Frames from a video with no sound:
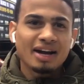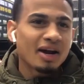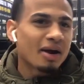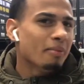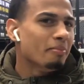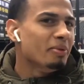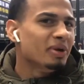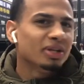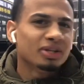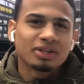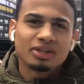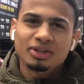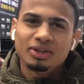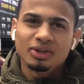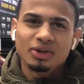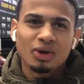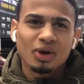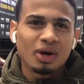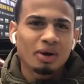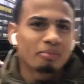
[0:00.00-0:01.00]
never been to New
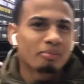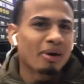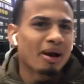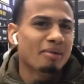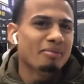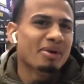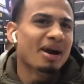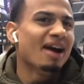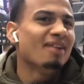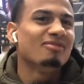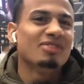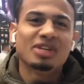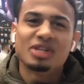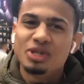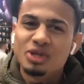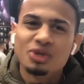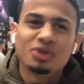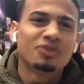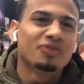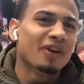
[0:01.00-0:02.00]
York, but I mean, I'm a
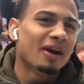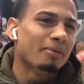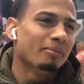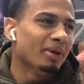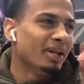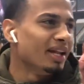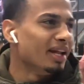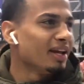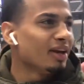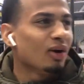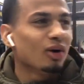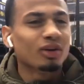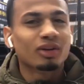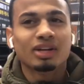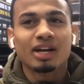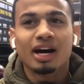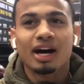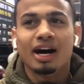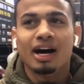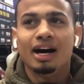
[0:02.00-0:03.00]
huge fan. But it goes
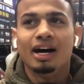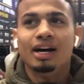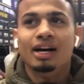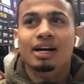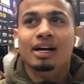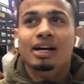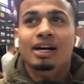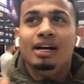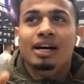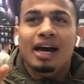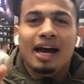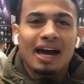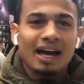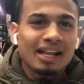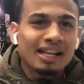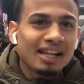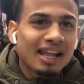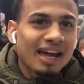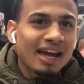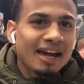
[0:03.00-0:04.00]
uh,
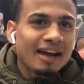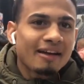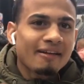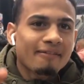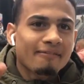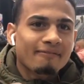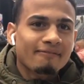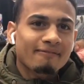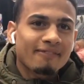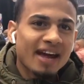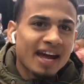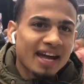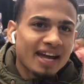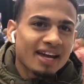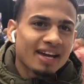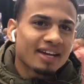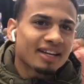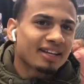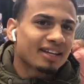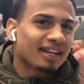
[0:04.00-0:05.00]
L.A.,
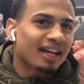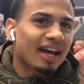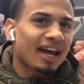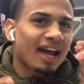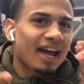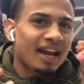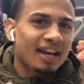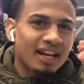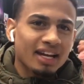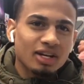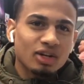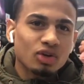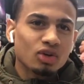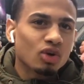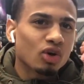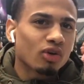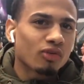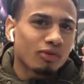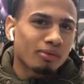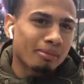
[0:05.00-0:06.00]
Vegas, and then New
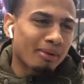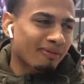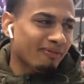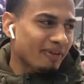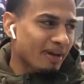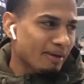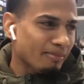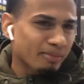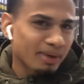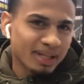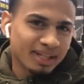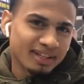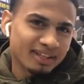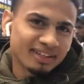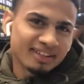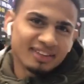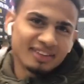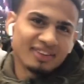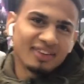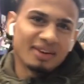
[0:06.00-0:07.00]
York for my fan base. And
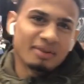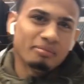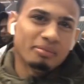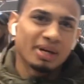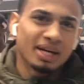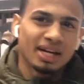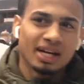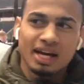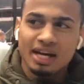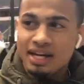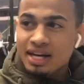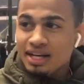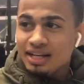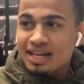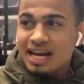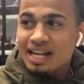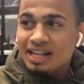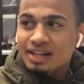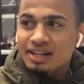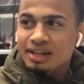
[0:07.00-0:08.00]
so I mean, and then
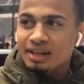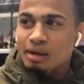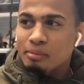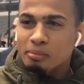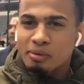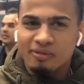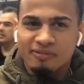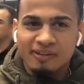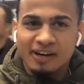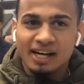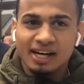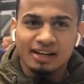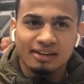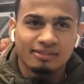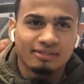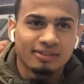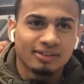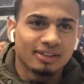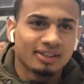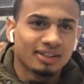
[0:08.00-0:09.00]
Dallas is number five.